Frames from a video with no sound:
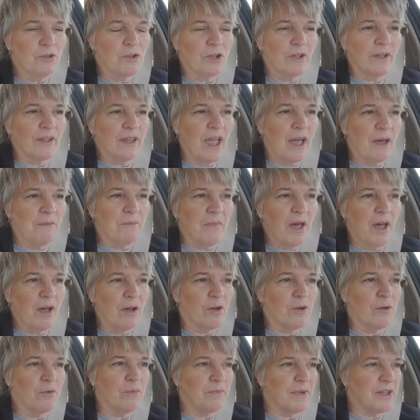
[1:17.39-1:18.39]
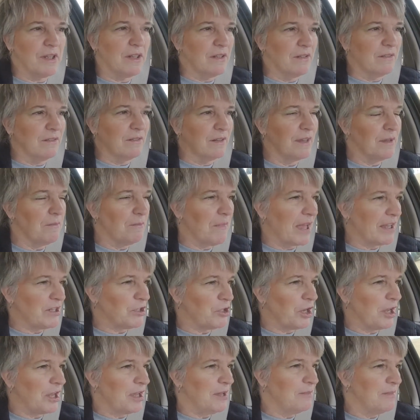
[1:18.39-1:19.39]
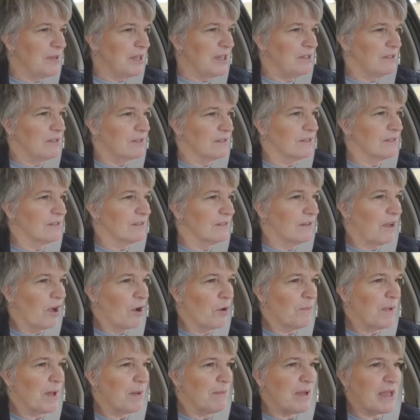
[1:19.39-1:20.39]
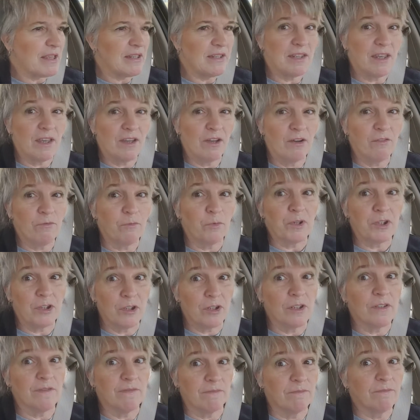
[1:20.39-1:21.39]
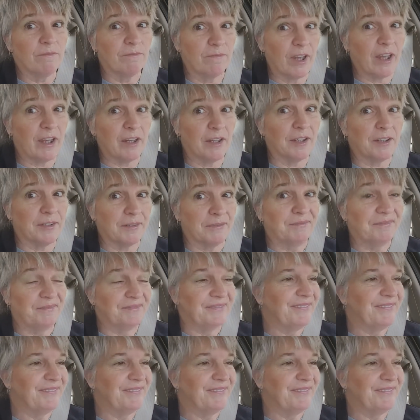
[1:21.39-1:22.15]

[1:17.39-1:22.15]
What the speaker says: Usually I'm home and in my jammies all by myself, which is fine.